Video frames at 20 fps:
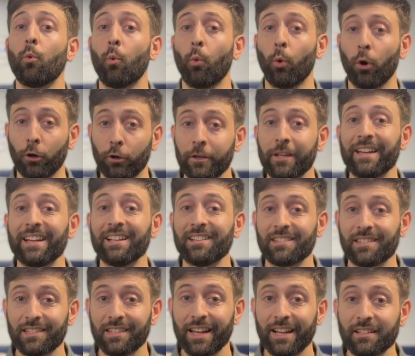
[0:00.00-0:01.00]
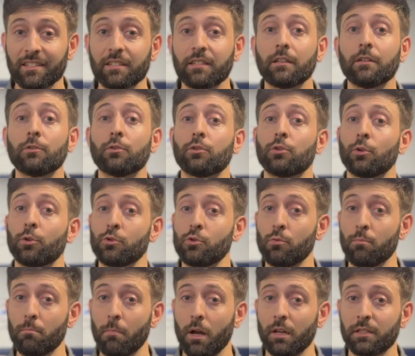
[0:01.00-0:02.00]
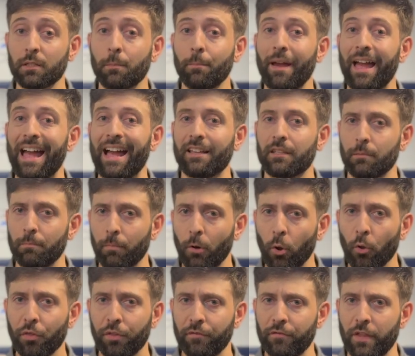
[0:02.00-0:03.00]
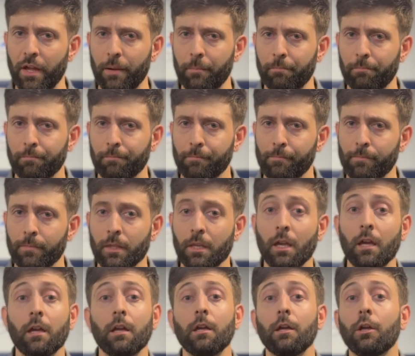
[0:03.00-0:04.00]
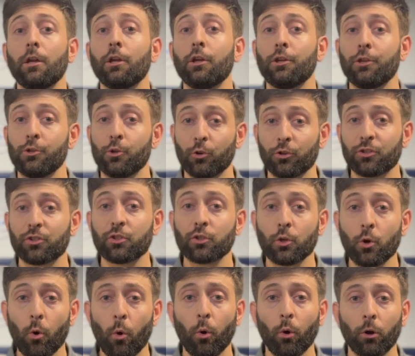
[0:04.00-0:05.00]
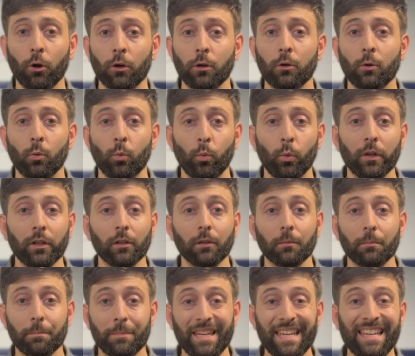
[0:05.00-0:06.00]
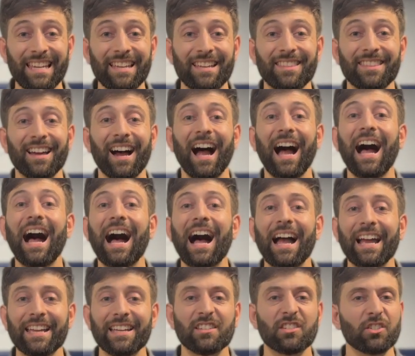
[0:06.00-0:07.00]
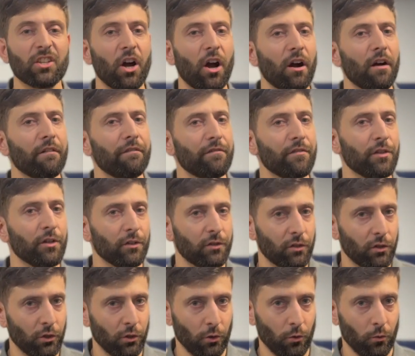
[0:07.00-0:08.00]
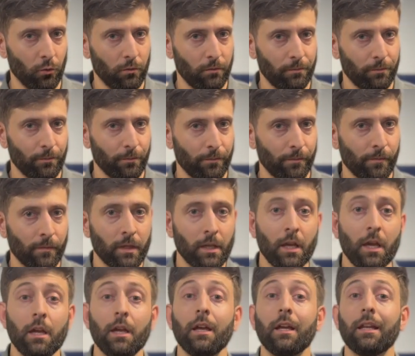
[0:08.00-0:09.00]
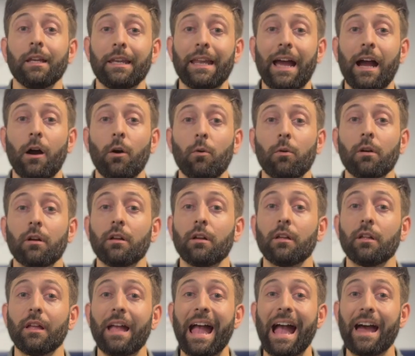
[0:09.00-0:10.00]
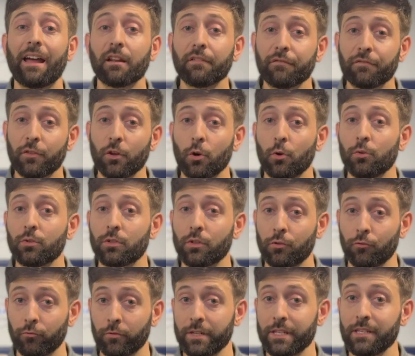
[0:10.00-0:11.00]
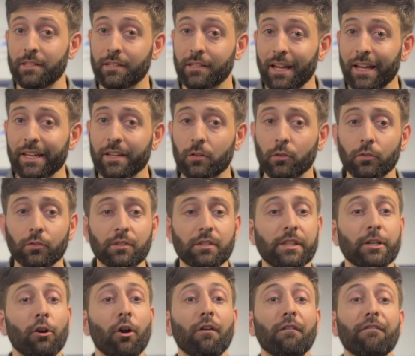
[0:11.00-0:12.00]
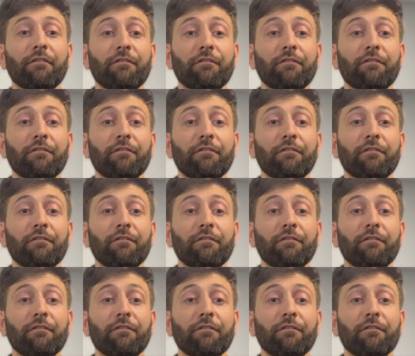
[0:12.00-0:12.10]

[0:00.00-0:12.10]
working sets, so you must pass both of them. Your score will be the highest of the 2. Now, out of those 3 cycles, there are